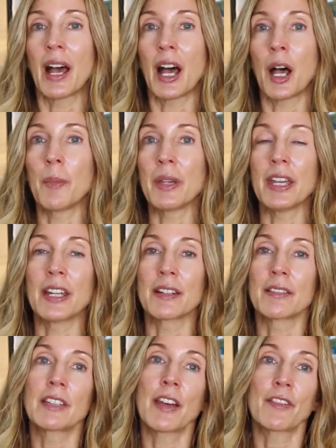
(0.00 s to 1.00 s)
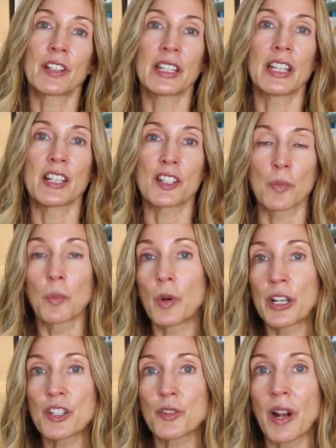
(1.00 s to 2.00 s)
Um, it definitely is
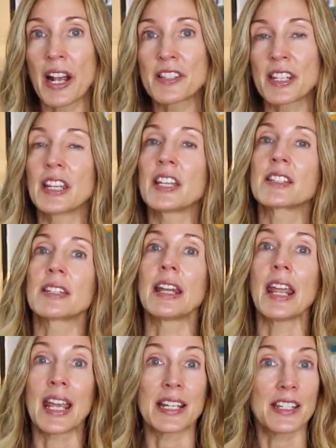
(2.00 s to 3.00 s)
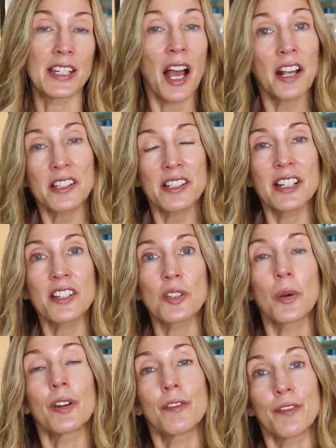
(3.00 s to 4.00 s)
moisturizing. It's an antioxidant,
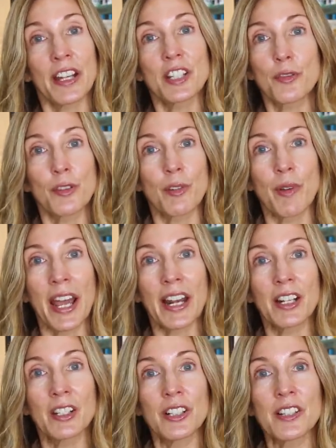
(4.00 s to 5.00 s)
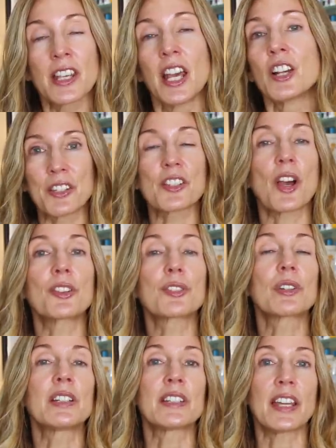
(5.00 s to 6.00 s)
so it fights free radicals. This
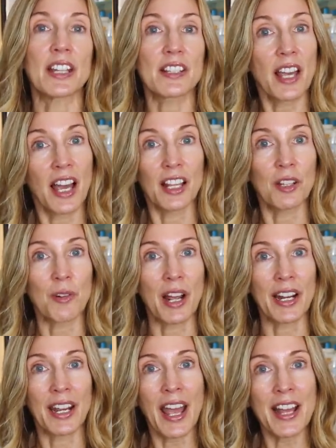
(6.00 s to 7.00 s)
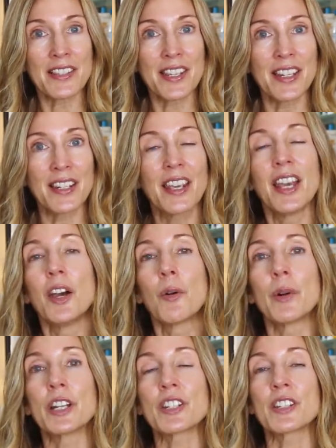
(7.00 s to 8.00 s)
also contains hyaluronic acid,
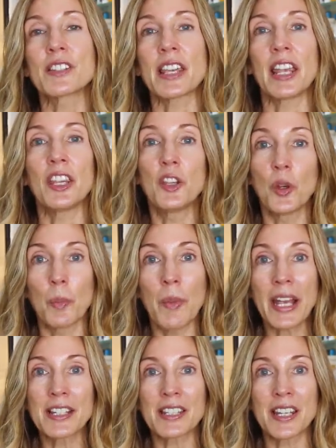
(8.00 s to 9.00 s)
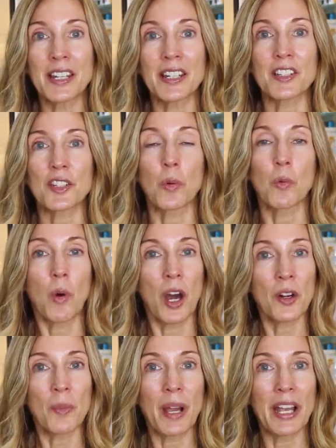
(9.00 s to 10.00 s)
which is a humectant. It's a
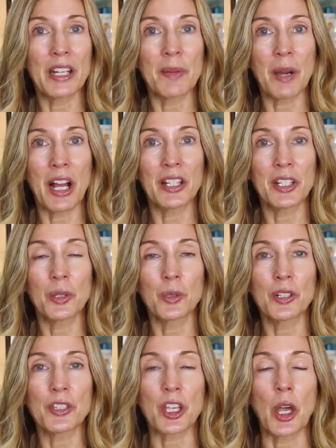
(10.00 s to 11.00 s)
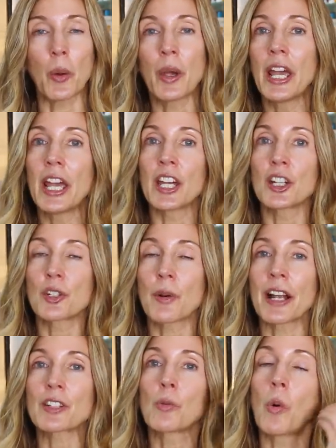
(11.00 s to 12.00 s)
water-binding molecule, so it
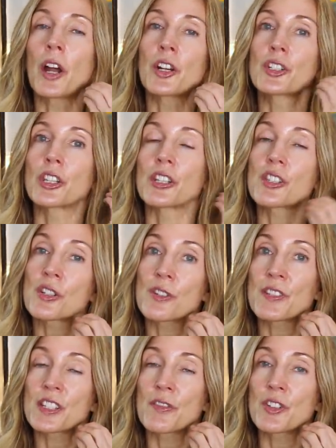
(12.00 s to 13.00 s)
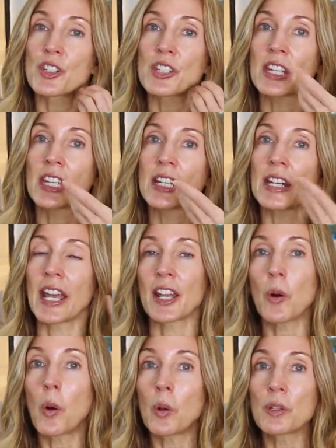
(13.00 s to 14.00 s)
attracts water to the surface of your skin
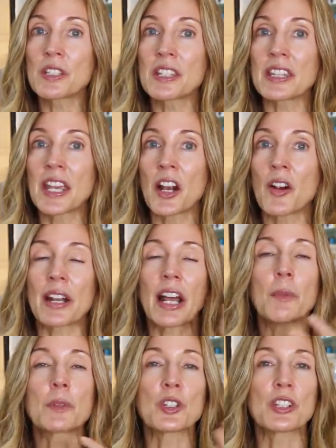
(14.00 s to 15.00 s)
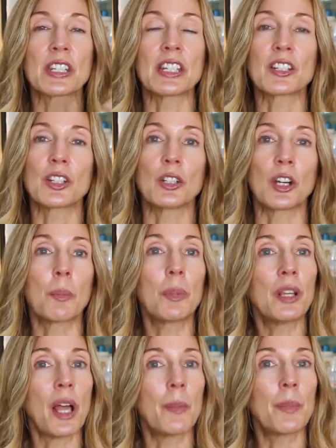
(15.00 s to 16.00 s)
and holds it there. It helps your skin to look
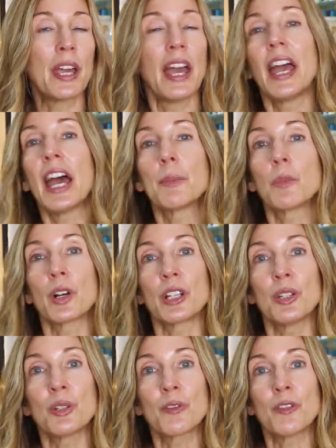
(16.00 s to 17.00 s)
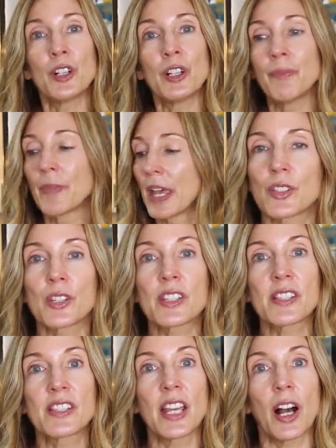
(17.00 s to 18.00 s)
plump and more youthful. So
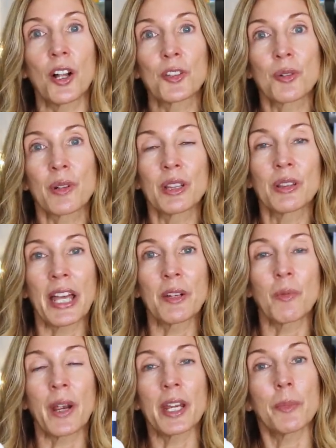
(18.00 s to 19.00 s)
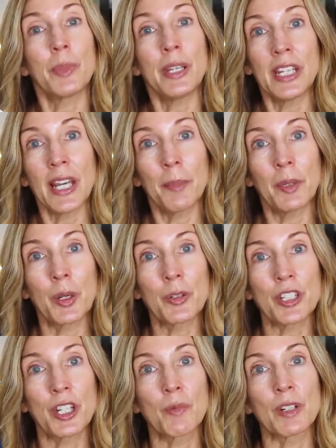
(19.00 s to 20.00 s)
this is the ultra lightweight PM
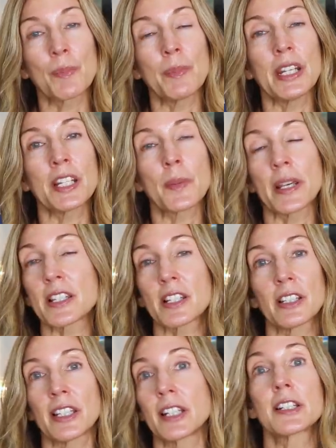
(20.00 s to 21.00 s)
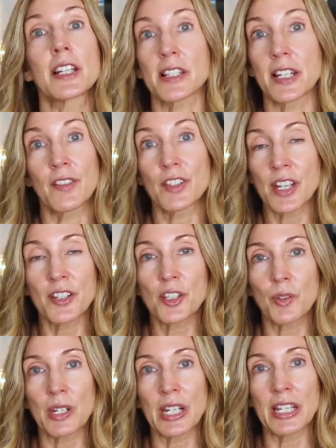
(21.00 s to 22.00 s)
lotion, which means basically that it doesn't have
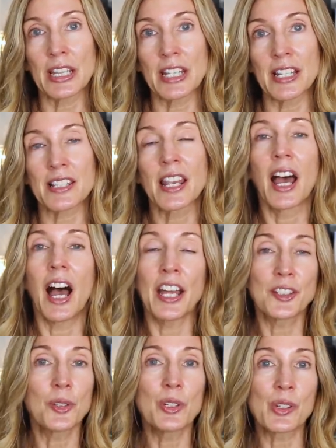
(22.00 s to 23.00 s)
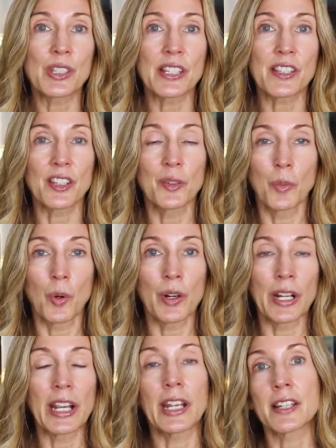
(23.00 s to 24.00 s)
sunscreen in this. I do use this in the
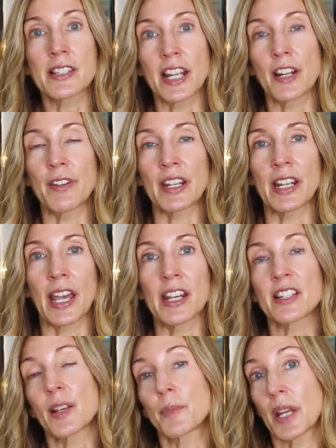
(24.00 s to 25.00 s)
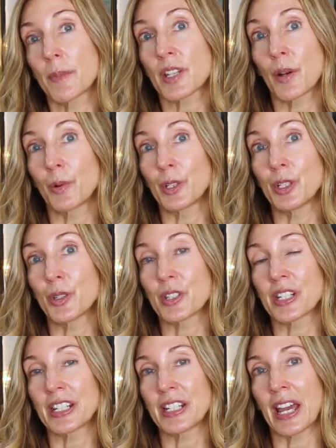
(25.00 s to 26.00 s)
morning instead of at night. Sometimes I will use
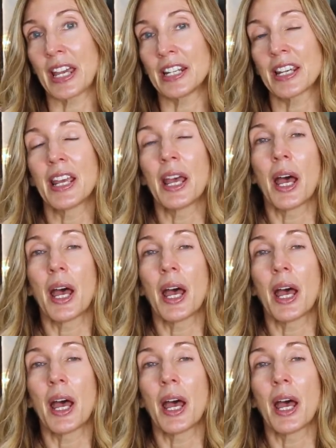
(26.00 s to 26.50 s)
it at night.